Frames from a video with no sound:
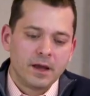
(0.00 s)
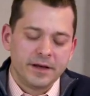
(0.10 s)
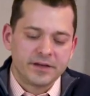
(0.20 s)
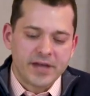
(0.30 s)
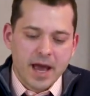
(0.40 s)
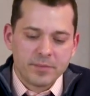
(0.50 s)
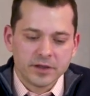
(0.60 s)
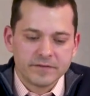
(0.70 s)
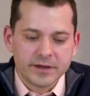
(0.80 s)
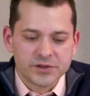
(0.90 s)
An
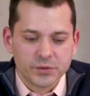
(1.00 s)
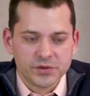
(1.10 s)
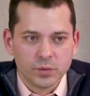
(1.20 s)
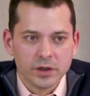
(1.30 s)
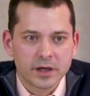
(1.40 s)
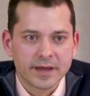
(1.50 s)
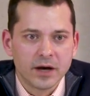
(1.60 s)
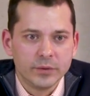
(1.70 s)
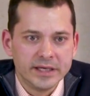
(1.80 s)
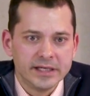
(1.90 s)
example of this was work
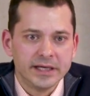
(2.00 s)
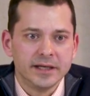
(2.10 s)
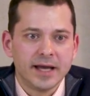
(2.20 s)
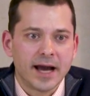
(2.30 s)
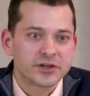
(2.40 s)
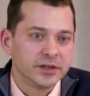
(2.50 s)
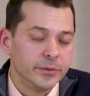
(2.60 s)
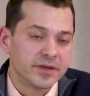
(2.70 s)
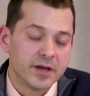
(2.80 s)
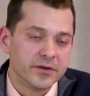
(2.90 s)
that we did actually
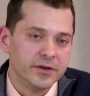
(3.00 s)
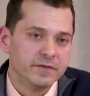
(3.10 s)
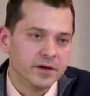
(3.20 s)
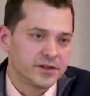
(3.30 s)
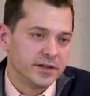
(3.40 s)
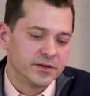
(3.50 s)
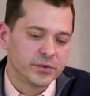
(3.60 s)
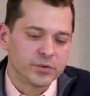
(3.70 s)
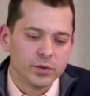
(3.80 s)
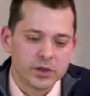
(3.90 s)
with another university. This
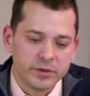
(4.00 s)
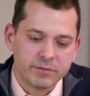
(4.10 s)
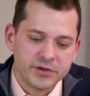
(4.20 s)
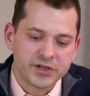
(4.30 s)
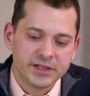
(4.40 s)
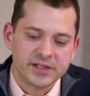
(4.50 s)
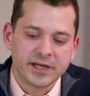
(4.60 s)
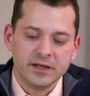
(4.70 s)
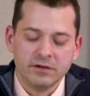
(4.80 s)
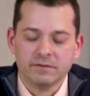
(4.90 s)
was work with Michigan
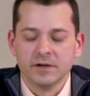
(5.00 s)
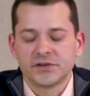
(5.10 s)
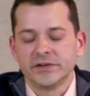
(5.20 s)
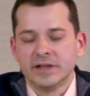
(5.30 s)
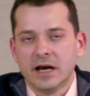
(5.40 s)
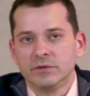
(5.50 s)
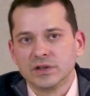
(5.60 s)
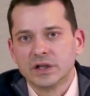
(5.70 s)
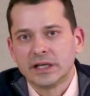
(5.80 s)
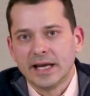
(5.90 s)
State University that was
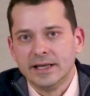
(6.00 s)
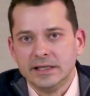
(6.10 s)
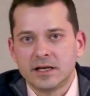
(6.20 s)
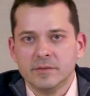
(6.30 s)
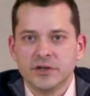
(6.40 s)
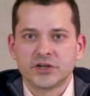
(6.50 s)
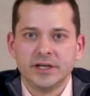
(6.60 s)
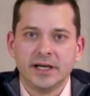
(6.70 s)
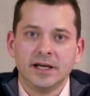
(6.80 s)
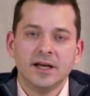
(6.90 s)
looking at
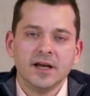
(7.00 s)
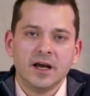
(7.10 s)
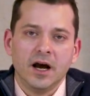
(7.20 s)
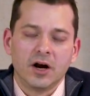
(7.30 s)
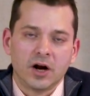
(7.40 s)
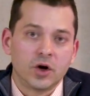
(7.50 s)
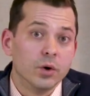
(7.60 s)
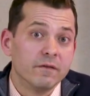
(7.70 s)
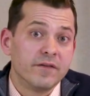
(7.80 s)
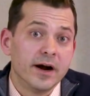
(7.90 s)
decommissioning a
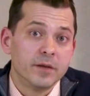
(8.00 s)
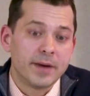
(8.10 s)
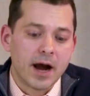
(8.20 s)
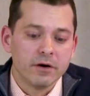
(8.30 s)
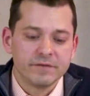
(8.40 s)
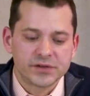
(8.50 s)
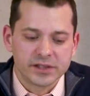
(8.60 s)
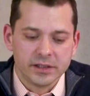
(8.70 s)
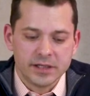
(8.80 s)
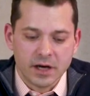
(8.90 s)
coal-fired power
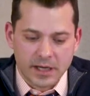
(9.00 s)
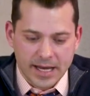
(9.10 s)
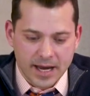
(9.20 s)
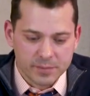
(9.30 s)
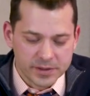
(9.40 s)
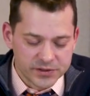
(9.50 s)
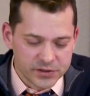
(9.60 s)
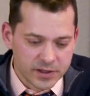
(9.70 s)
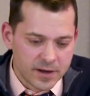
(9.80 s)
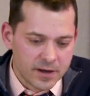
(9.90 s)
facility on campus.